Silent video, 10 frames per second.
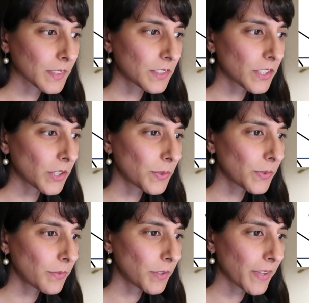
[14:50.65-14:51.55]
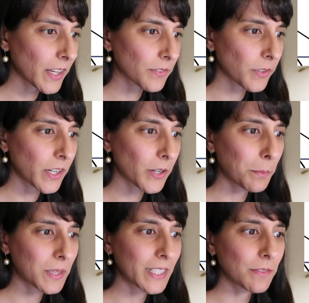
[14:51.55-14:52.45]
So the fifth house fire, I
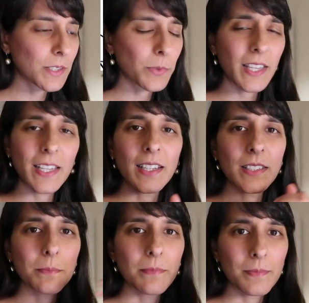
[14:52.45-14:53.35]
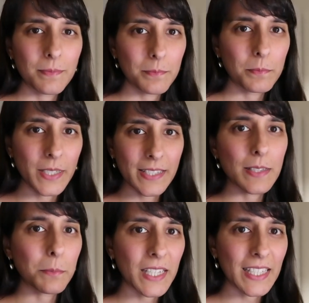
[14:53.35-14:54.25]
believe, is where the kingdom brings
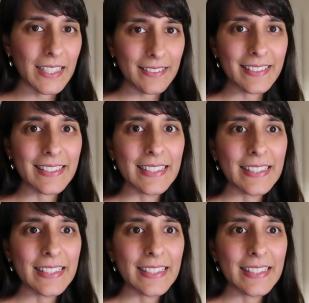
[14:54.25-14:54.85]
the money in.